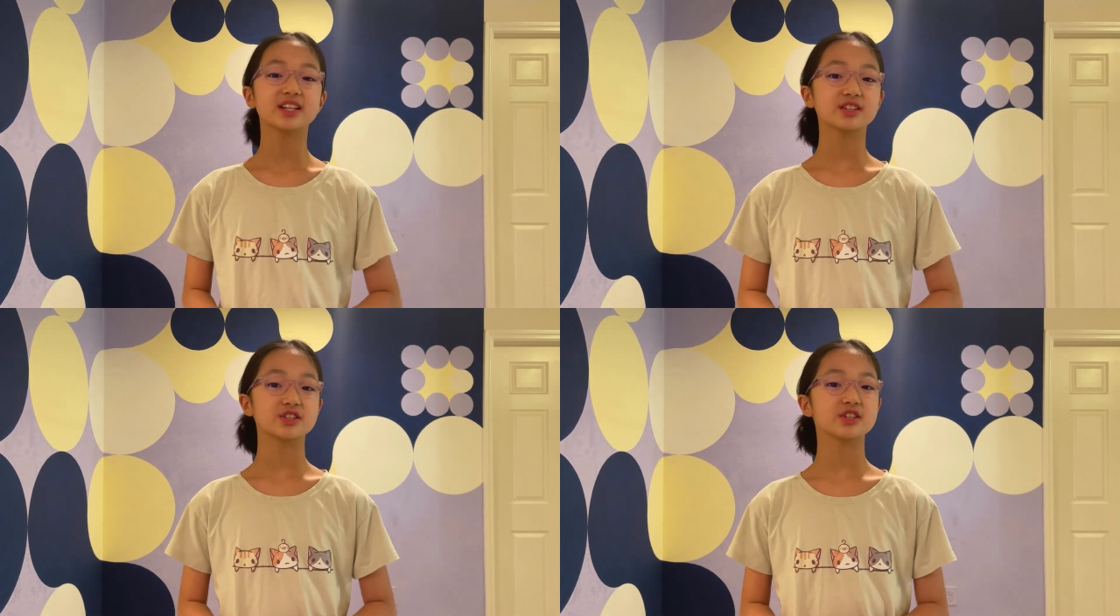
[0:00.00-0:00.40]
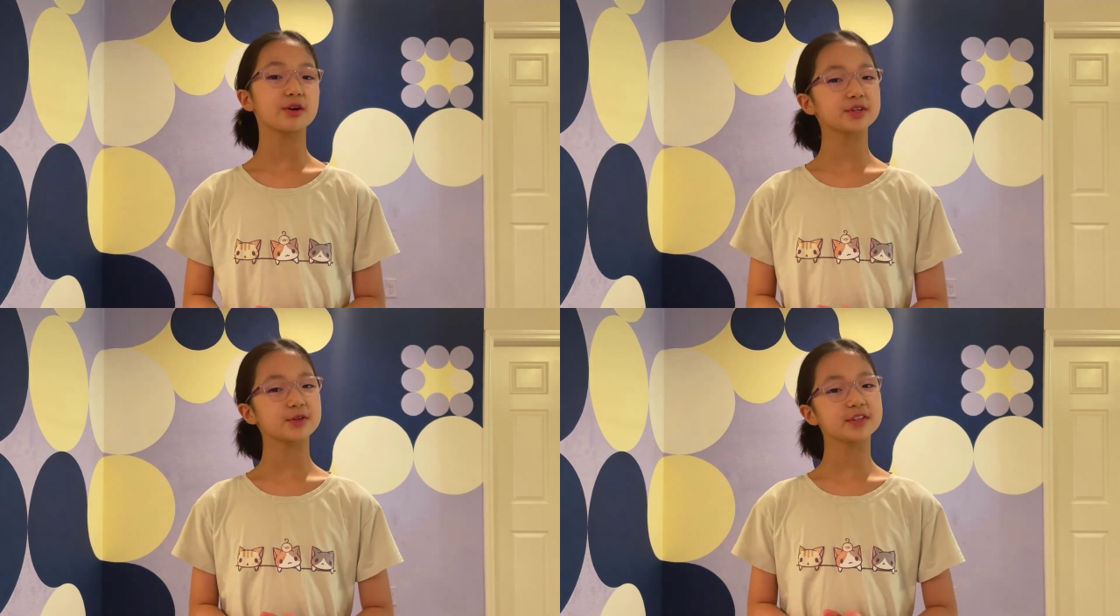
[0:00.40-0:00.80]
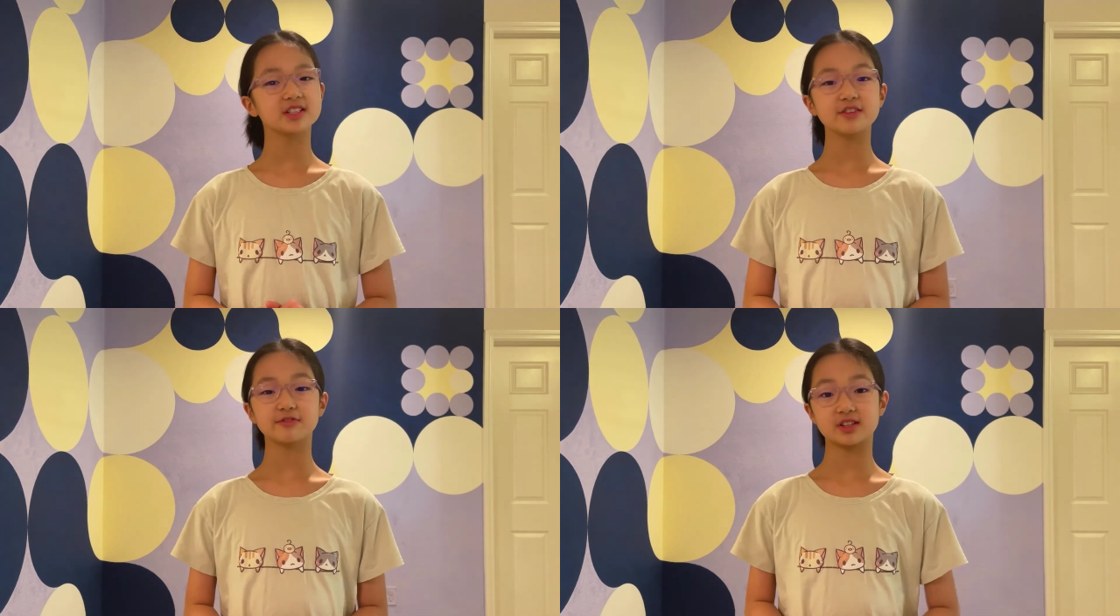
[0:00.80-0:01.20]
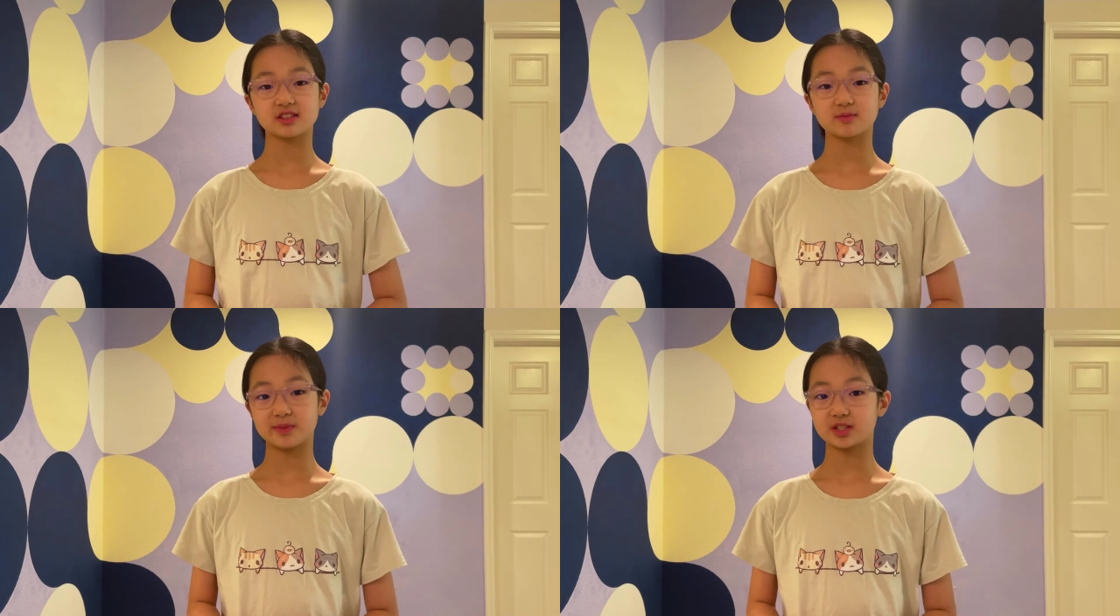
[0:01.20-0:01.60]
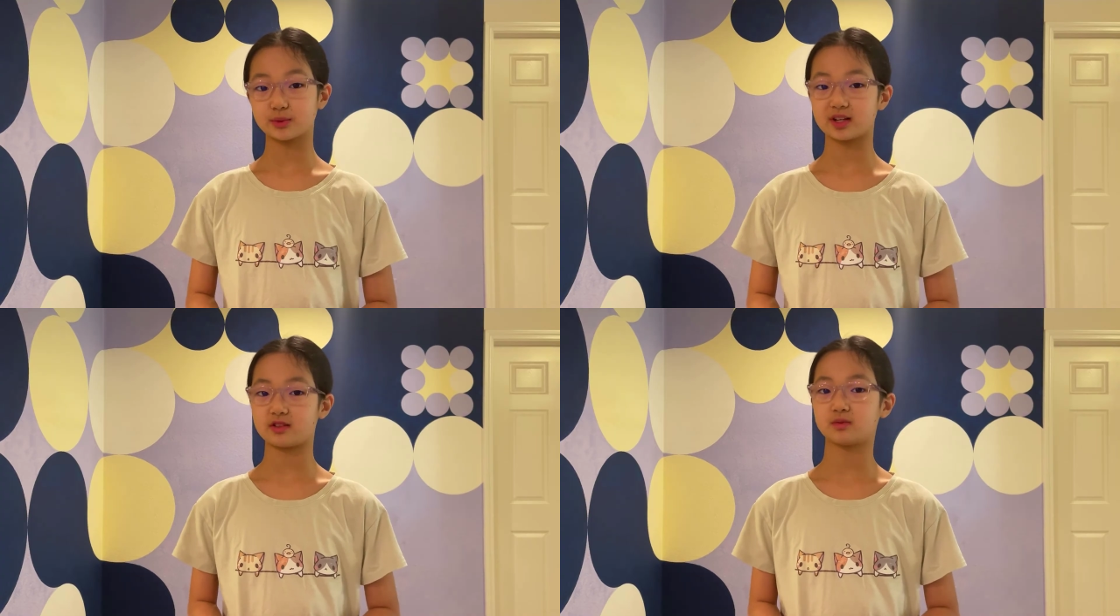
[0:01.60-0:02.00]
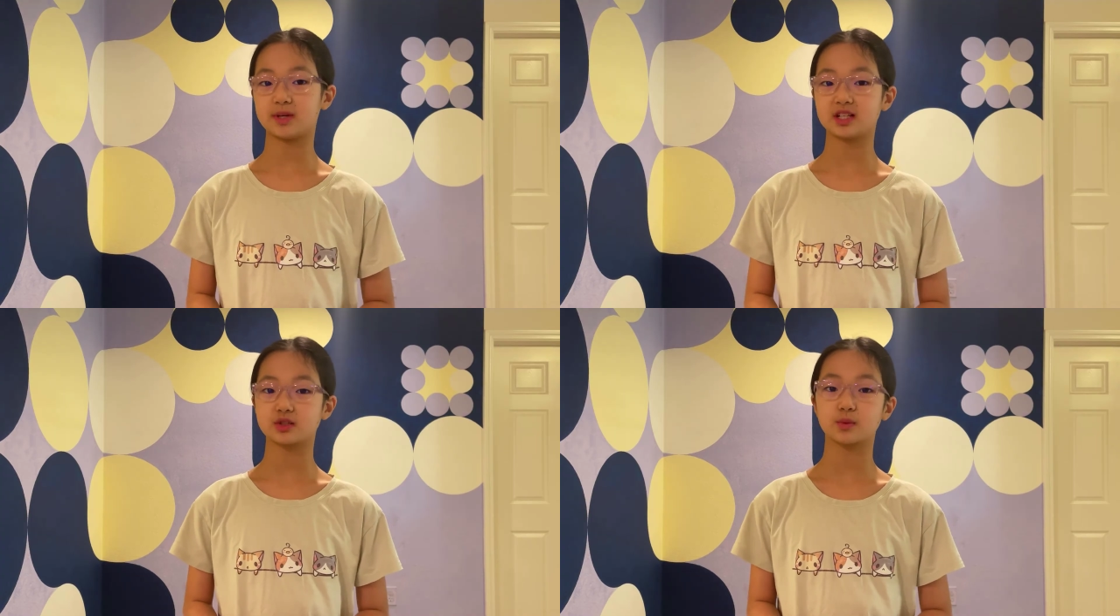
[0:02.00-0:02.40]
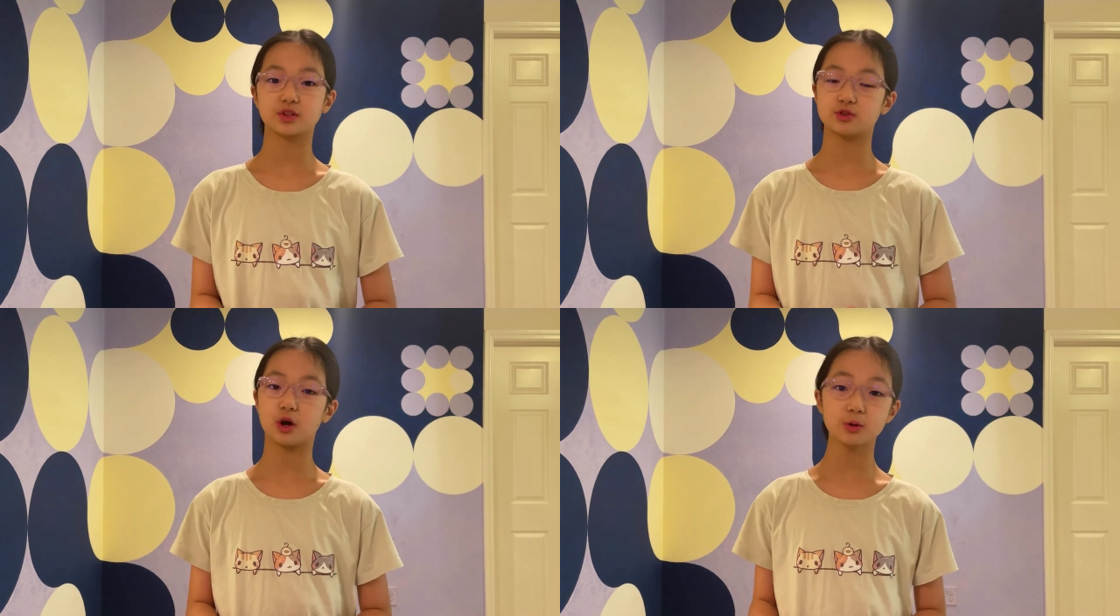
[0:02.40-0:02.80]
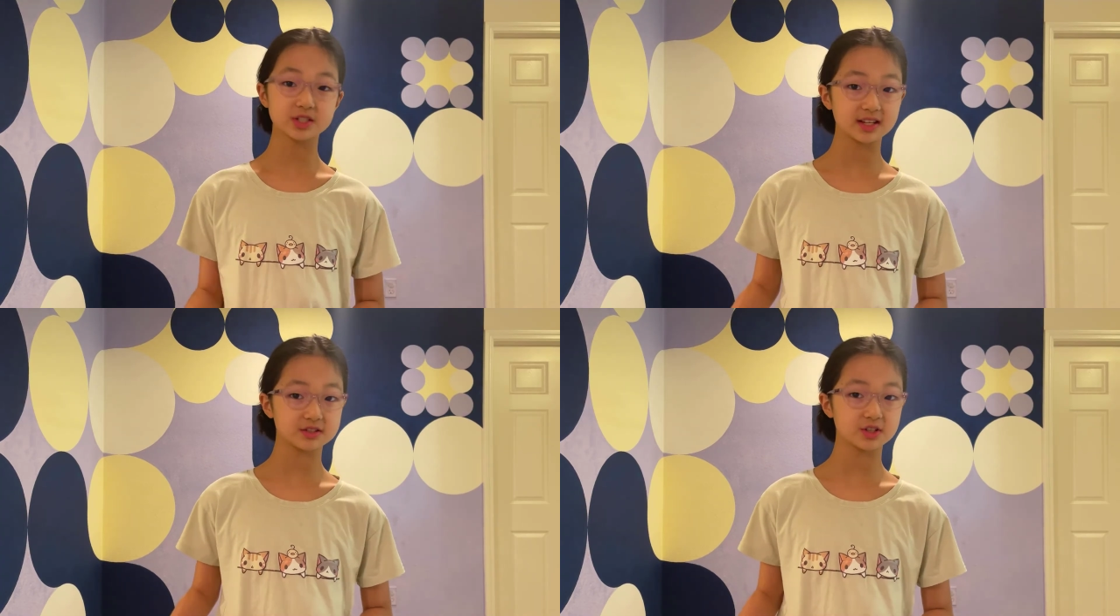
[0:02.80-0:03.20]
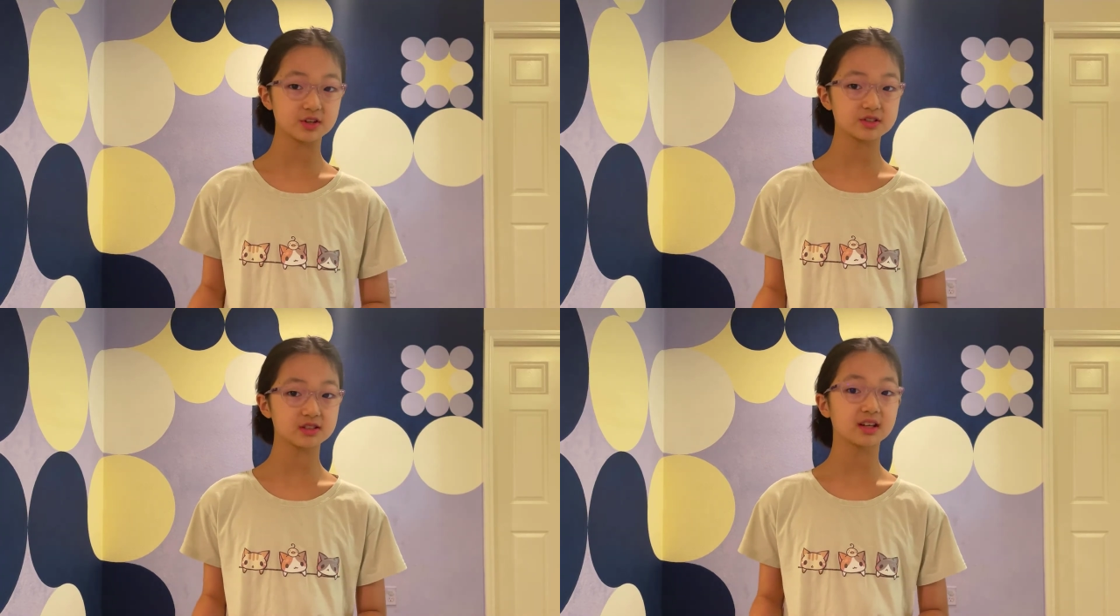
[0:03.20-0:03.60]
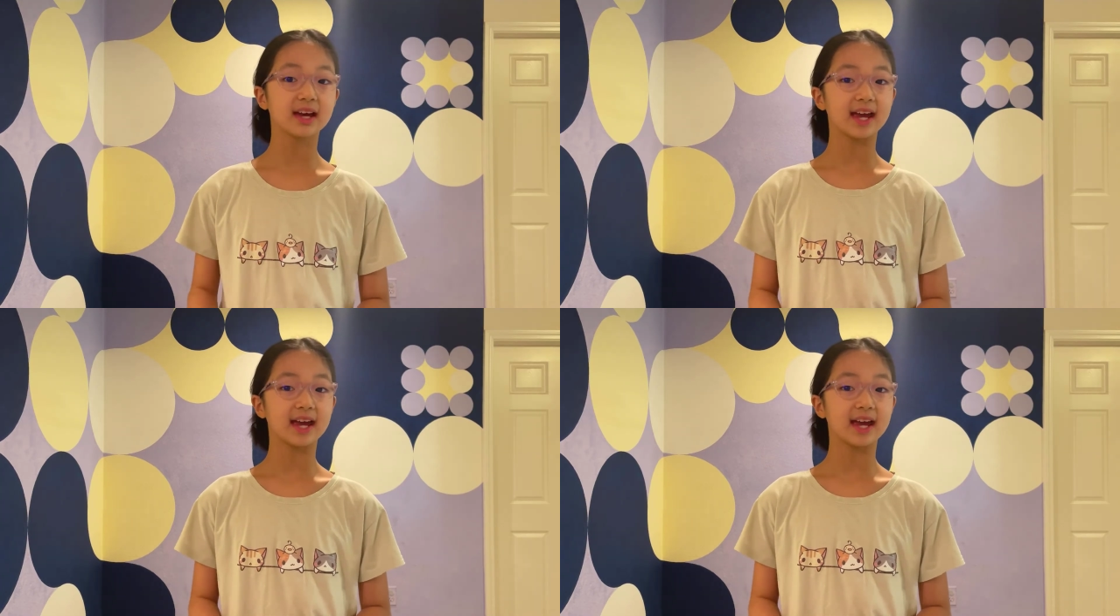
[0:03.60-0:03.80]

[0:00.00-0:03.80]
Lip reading: To show you the difference between a speech with no gestures